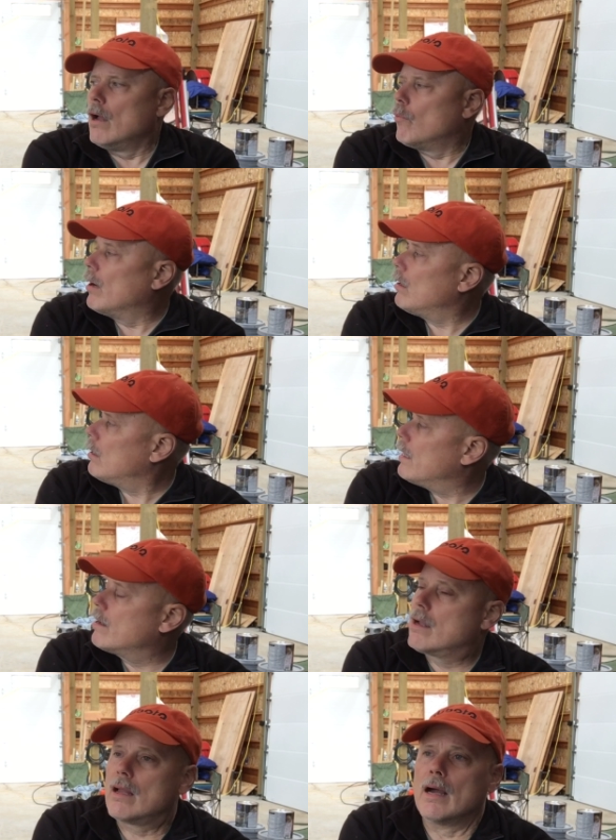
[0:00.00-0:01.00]
Well, I,
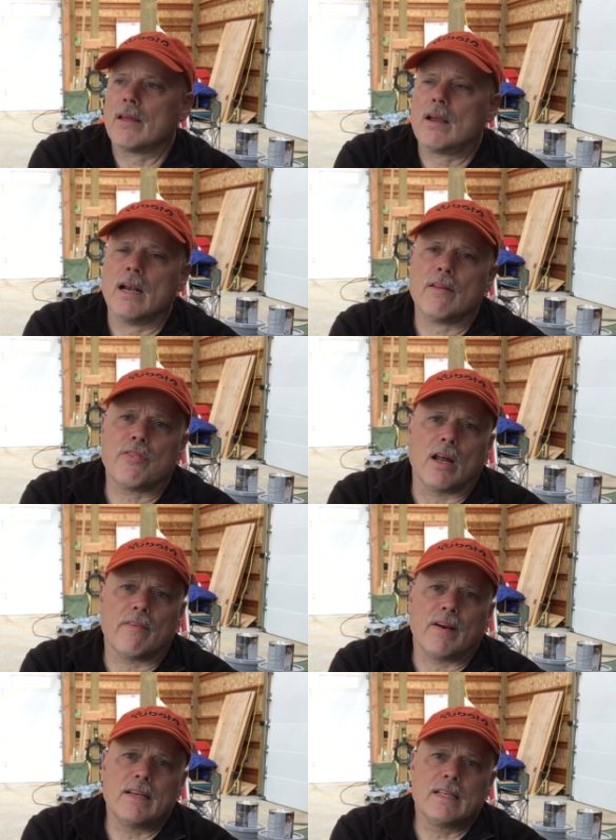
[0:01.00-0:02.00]
I kind of thought
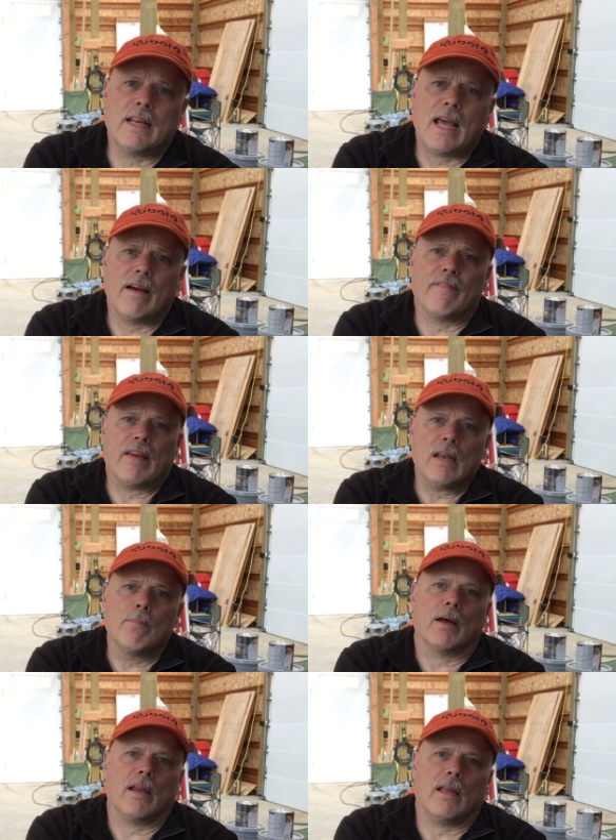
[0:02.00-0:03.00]
if I did have
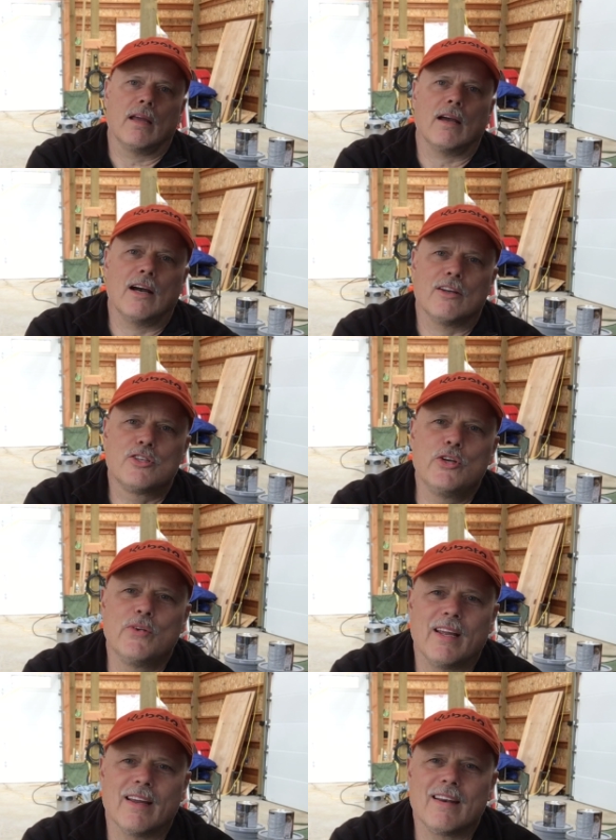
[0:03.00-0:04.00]
anybody uh,
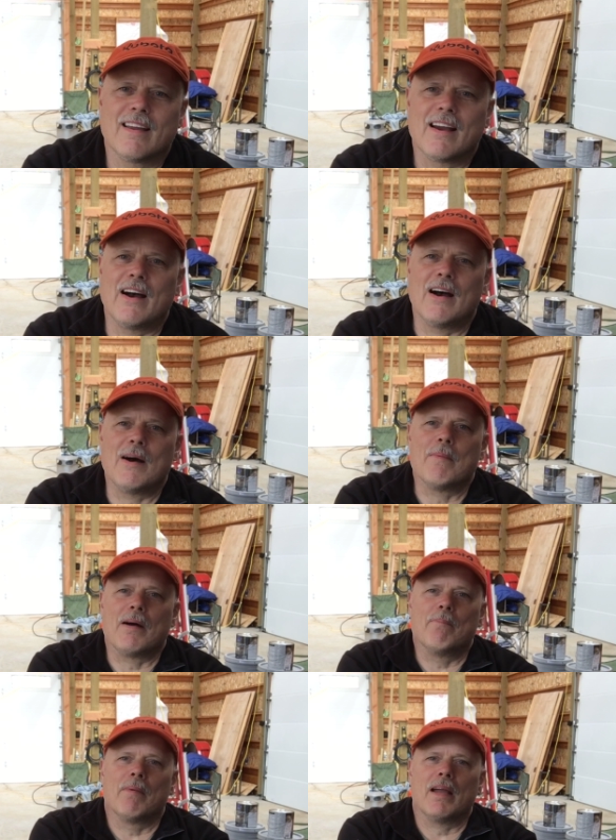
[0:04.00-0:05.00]
tune in, uh,
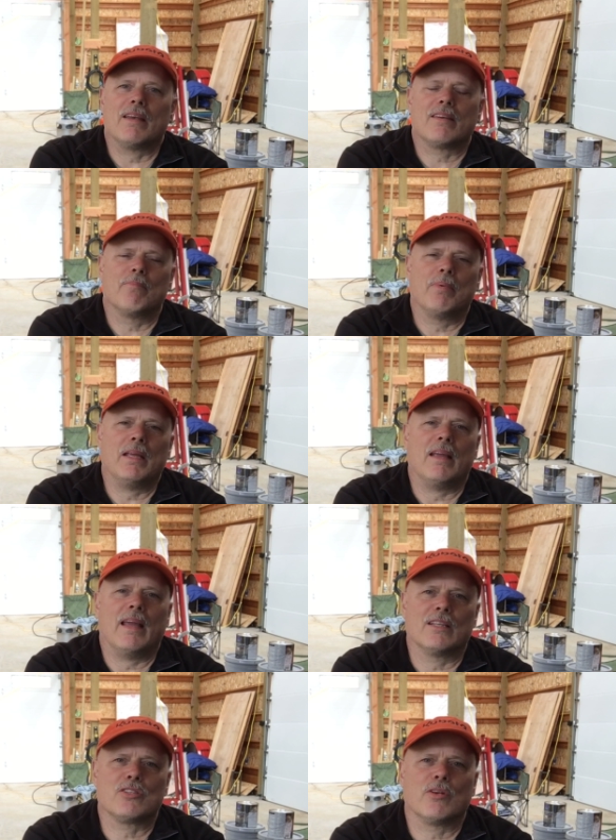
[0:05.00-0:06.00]
I might be
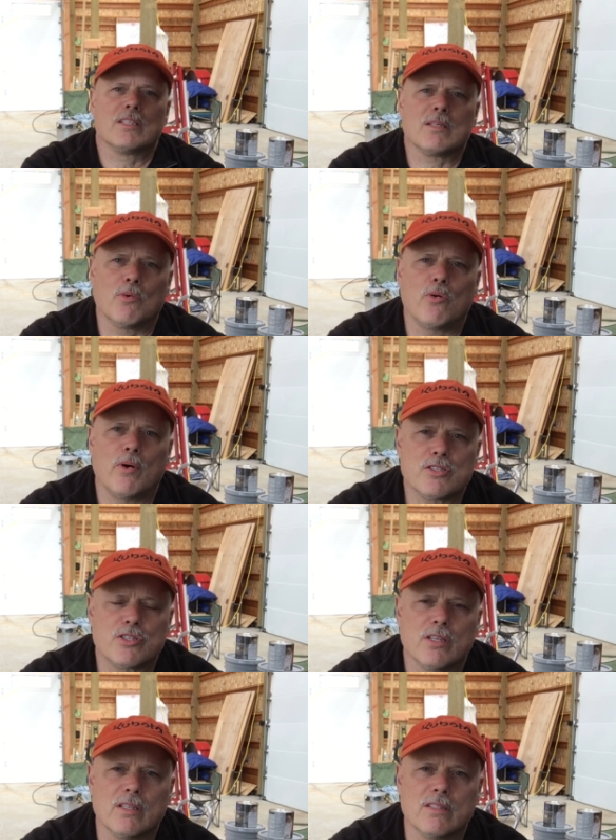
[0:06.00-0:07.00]
answering some
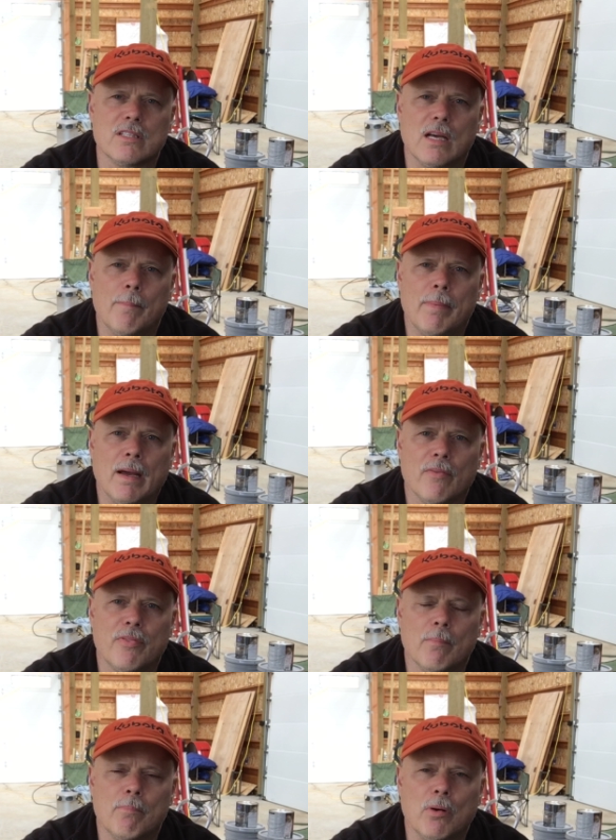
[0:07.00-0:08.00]
questions about
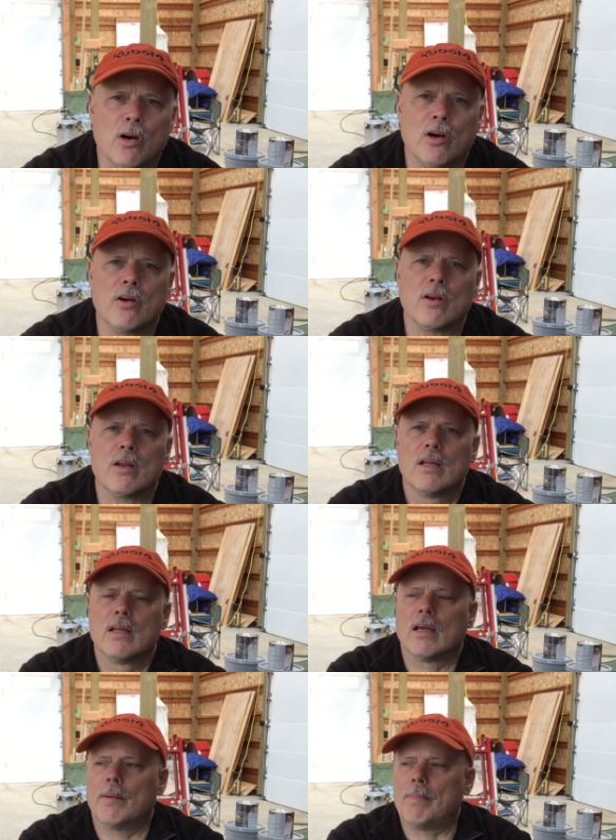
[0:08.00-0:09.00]
the barn,
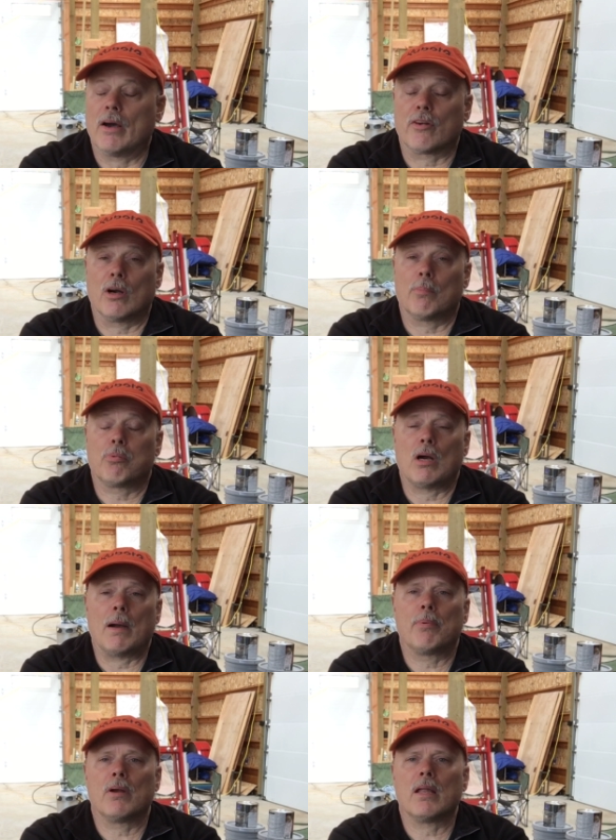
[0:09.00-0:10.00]
about our
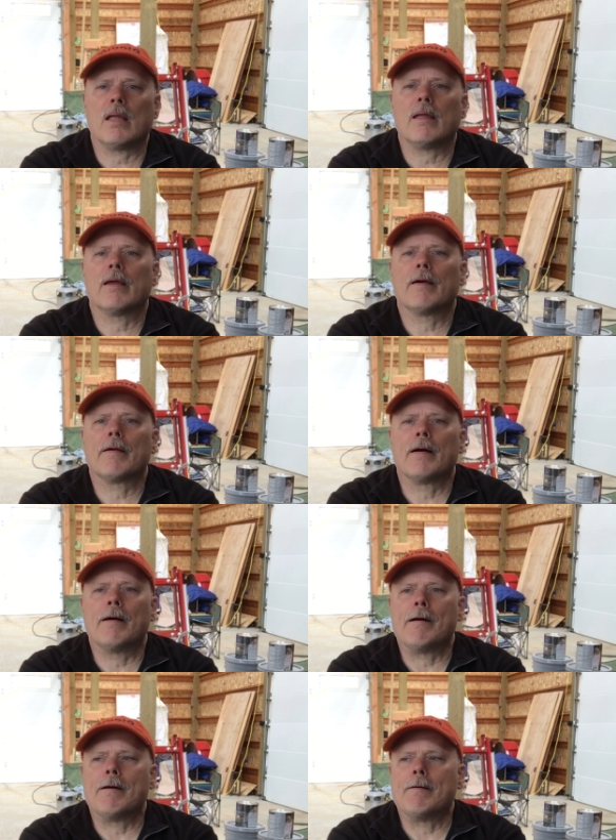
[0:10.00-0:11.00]
property,
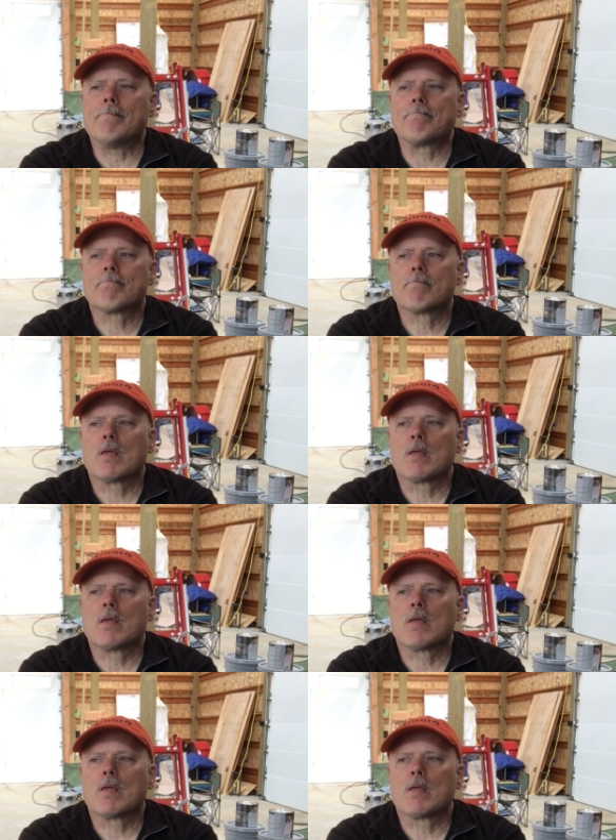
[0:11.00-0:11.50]
um,